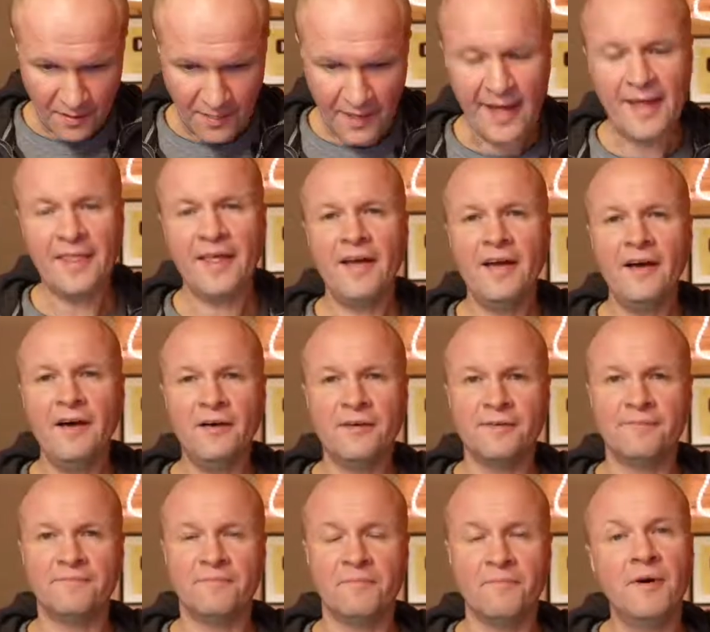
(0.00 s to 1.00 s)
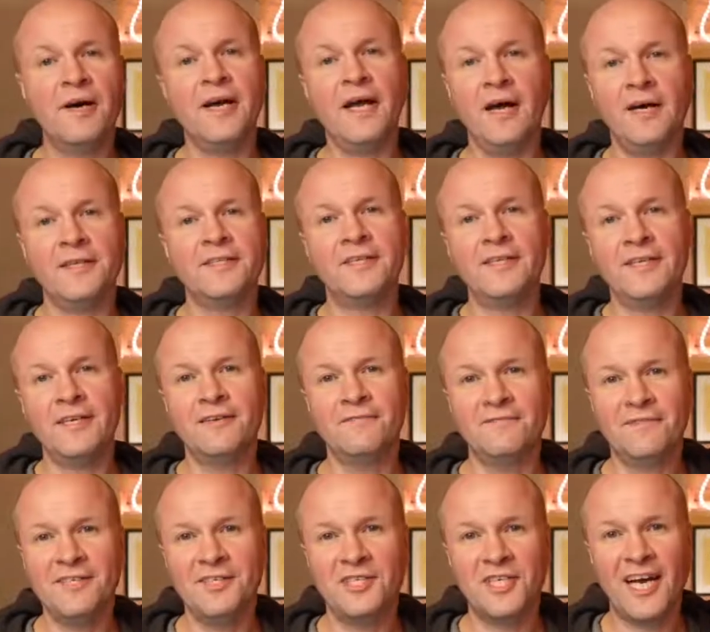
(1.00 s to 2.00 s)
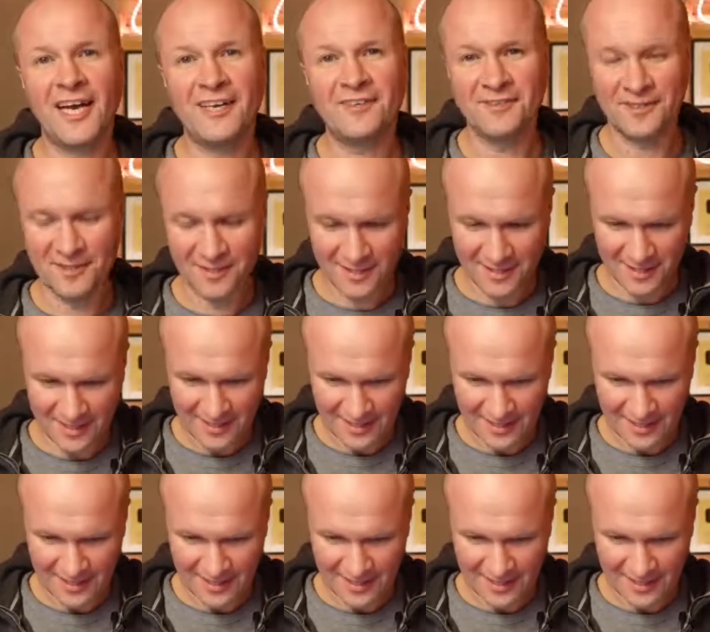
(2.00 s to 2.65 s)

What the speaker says: there they are, my other lovely channels,